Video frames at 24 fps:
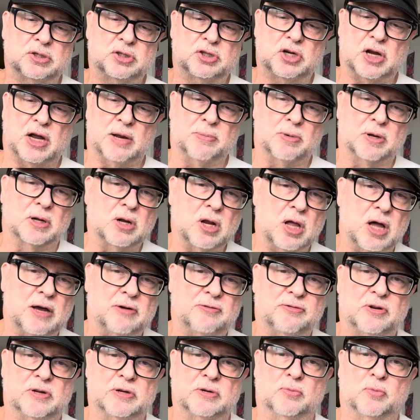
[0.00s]
John
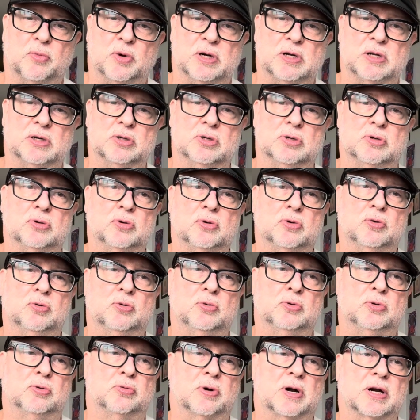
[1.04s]
McLaughlin went into new
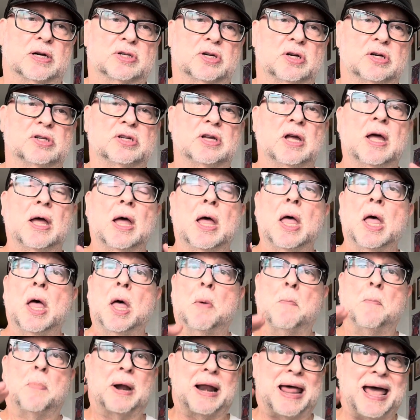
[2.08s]
directions.
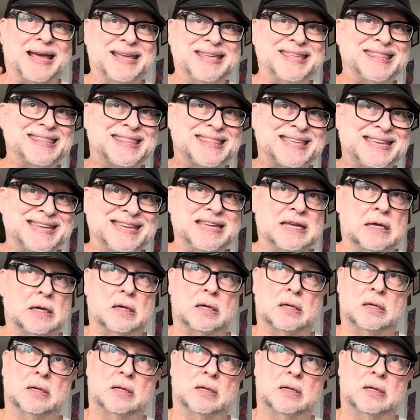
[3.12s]
But I think